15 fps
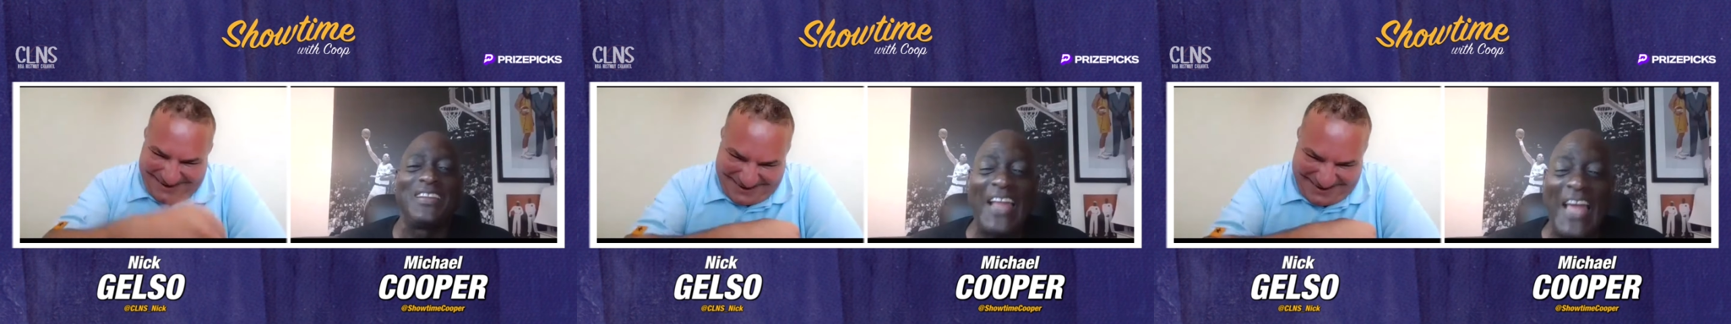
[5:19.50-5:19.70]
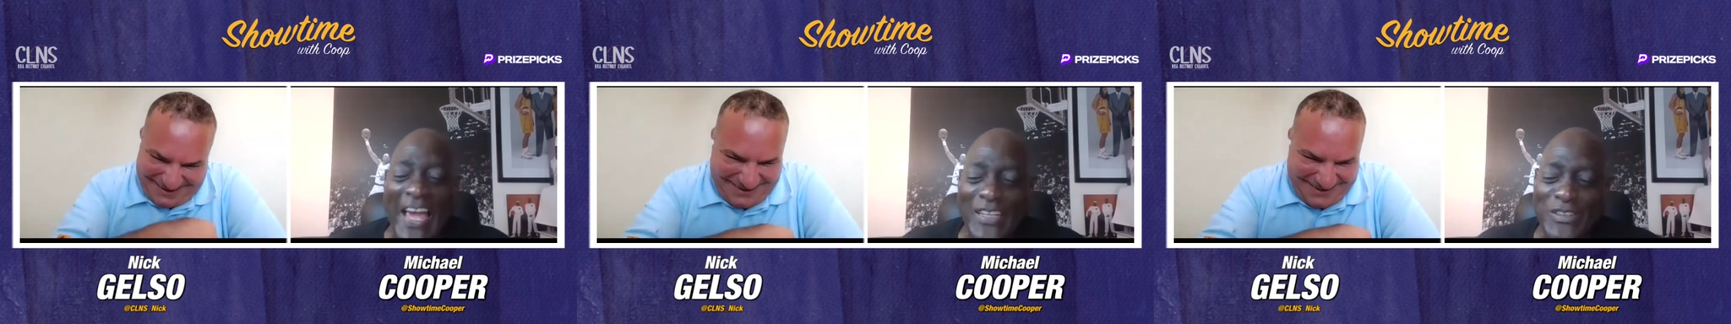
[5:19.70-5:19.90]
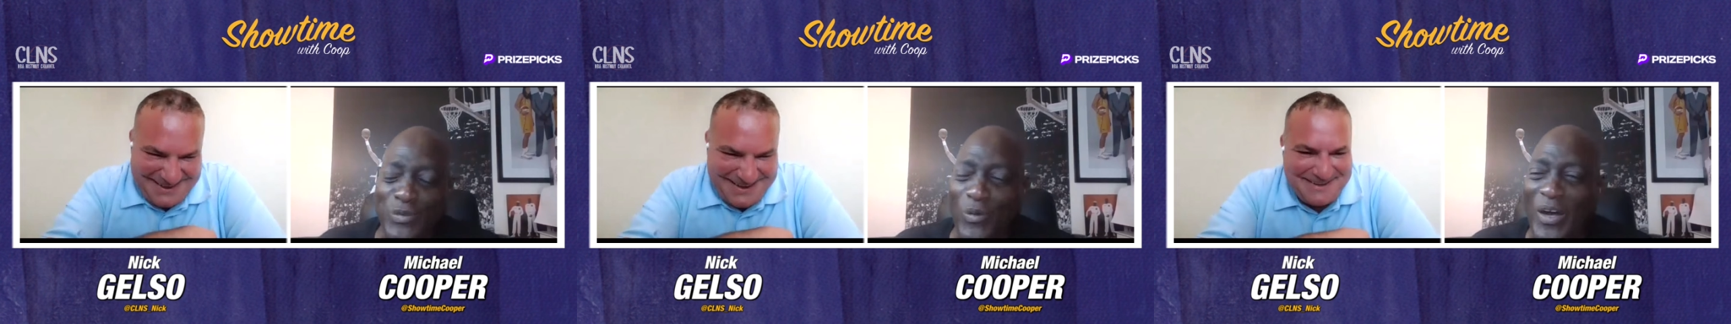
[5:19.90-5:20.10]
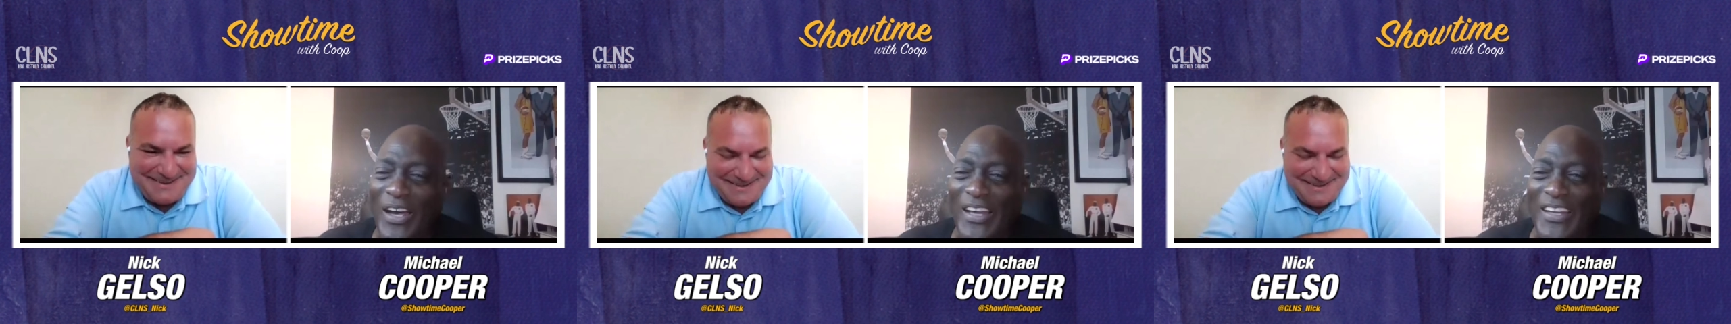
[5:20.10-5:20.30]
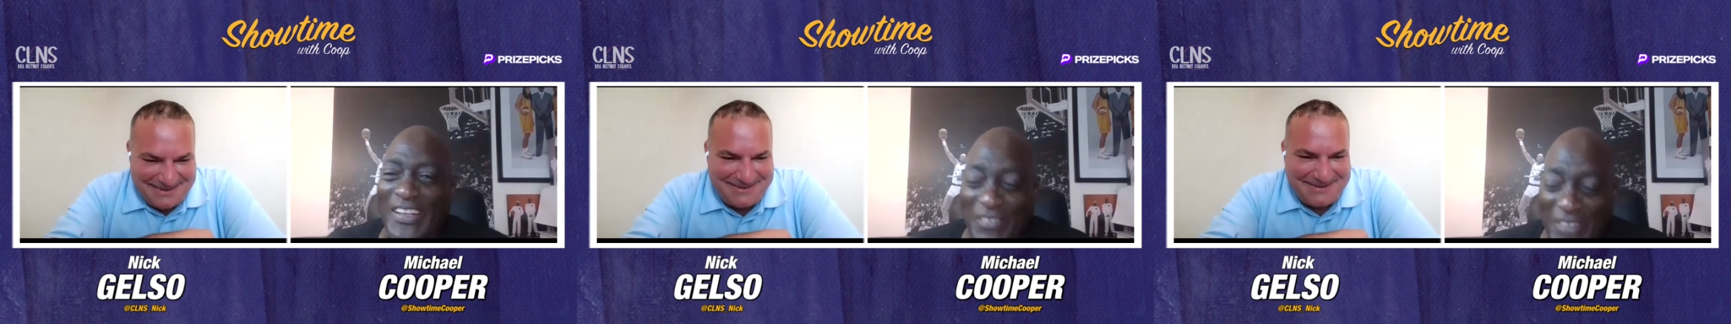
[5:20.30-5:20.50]
Speaker 1: Last one
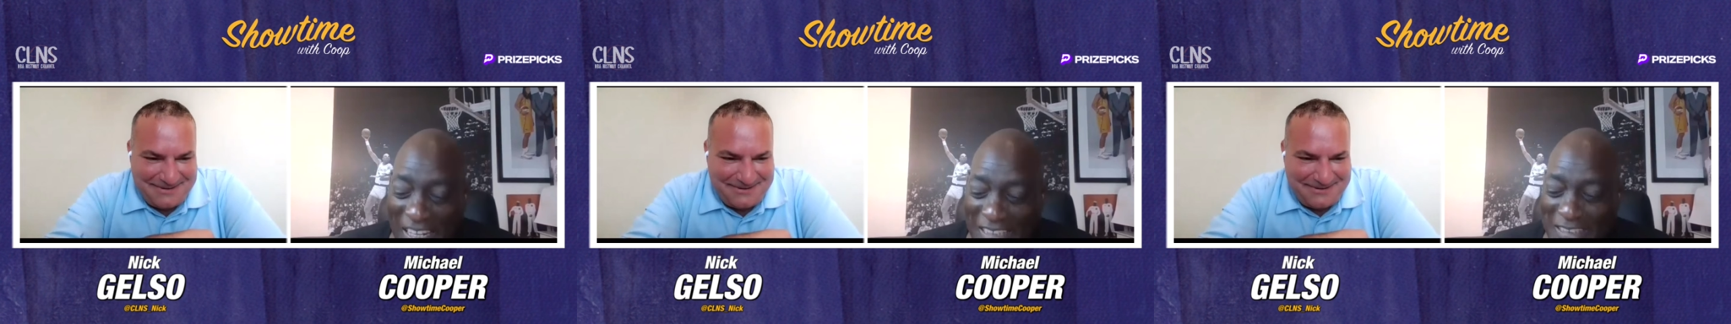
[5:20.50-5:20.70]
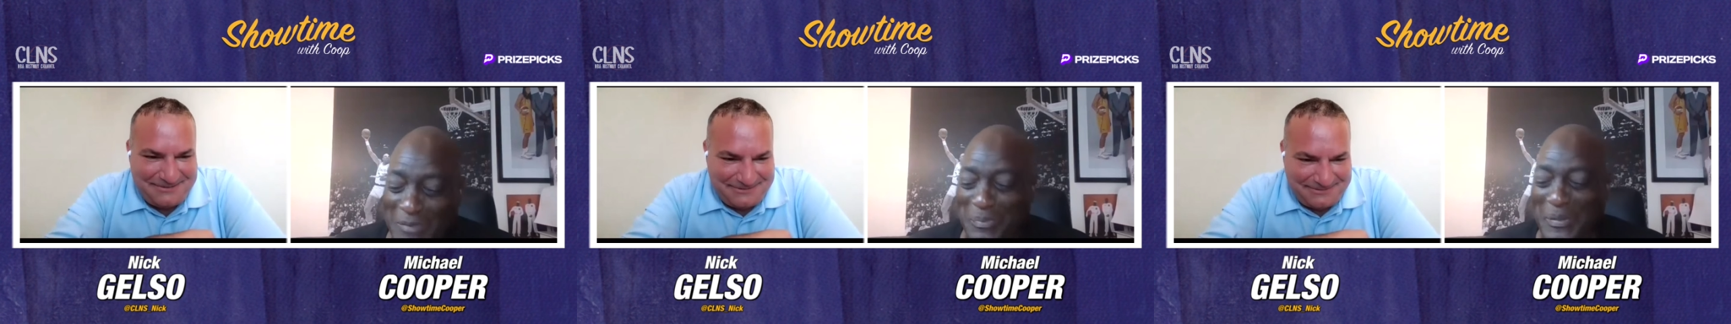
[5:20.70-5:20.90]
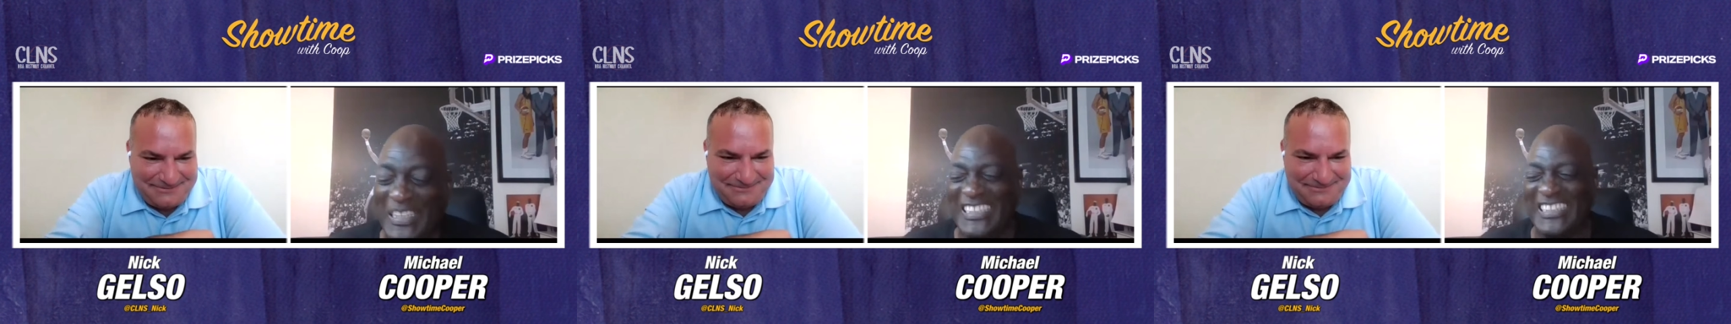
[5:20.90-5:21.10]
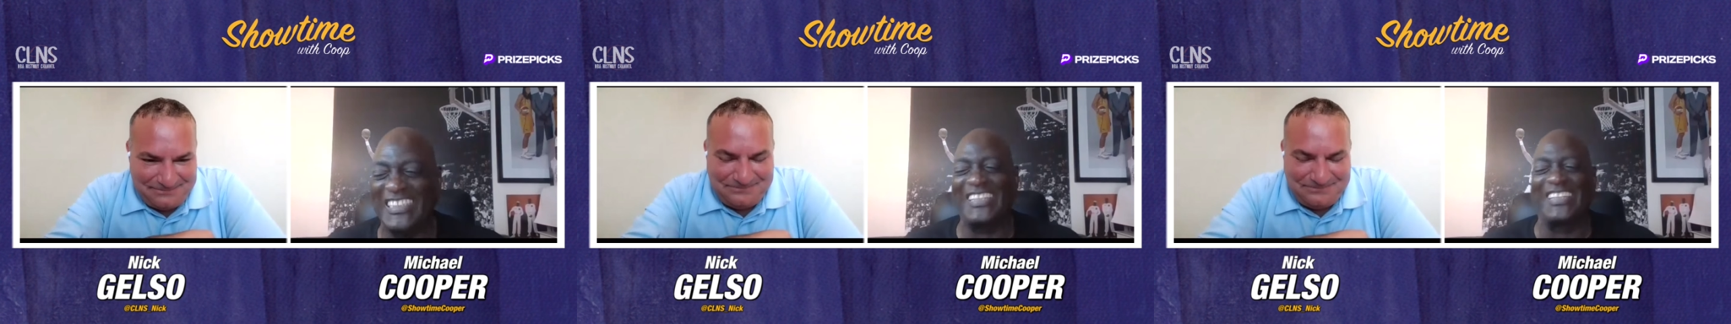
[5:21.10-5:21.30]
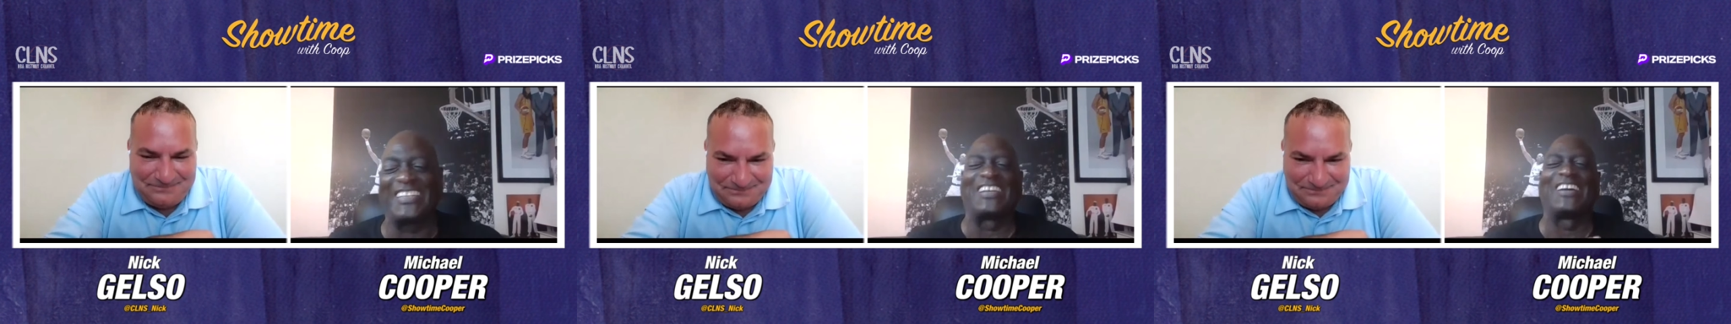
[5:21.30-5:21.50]
of
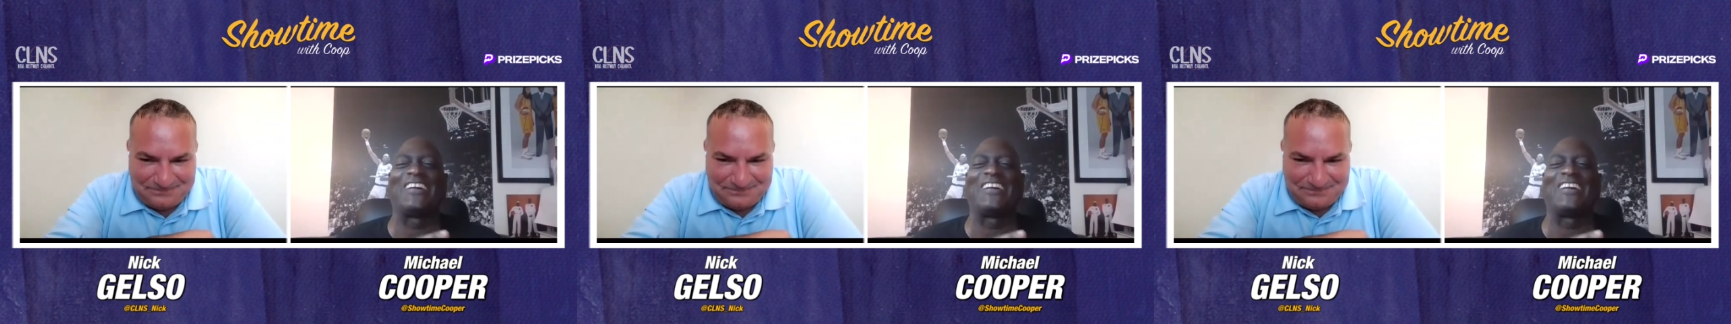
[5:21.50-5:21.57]
SBC.